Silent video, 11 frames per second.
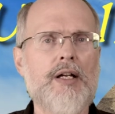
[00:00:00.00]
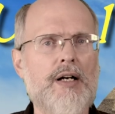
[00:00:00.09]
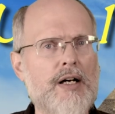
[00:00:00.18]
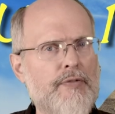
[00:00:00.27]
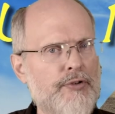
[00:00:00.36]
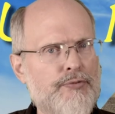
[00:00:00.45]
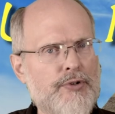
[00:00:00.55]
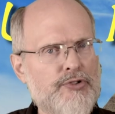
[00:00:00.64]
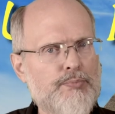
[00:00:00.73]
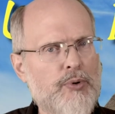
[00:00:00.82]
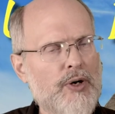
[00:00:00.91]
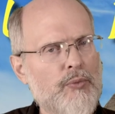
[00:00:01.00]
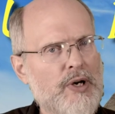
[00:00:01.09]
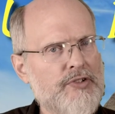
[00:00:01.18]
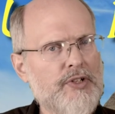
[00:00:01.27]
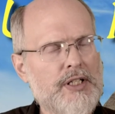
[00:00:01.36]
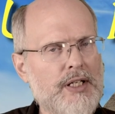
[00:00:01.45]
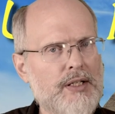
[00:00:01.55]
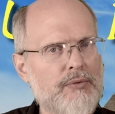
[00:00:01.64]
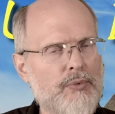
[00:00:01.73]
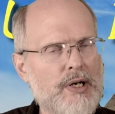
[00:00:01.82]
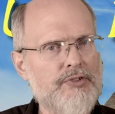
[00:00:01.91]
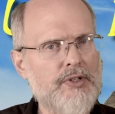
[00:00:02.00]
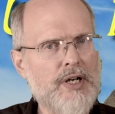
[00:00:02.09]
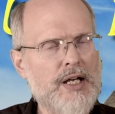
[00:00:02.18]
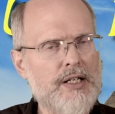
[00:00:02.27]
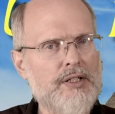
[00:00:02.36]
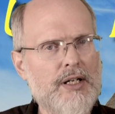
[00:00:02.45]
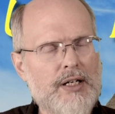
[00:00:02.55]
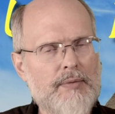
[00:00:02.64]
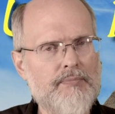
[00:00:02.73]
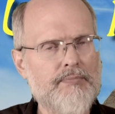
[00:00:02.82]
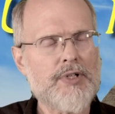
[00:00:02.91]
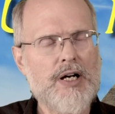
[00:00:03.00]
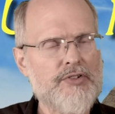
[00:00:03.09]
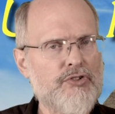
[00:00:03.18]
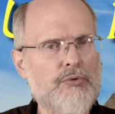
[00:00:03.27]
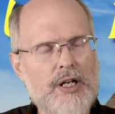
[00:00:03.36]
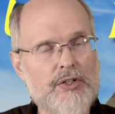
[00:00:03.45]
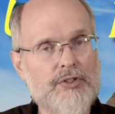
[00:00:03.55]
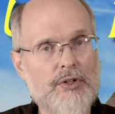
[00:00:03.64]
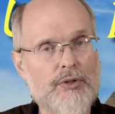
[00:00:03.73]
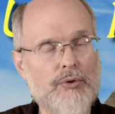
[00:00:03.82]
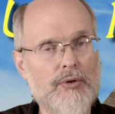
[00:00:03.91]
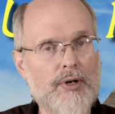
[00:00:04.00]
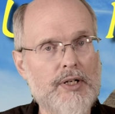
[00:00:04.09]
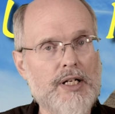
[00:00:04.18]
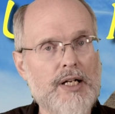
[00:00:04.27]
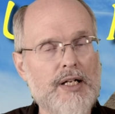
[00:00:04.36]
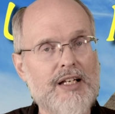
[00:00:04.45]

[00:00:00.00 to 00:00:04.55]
if the firstborn was not consecrated to the Lord,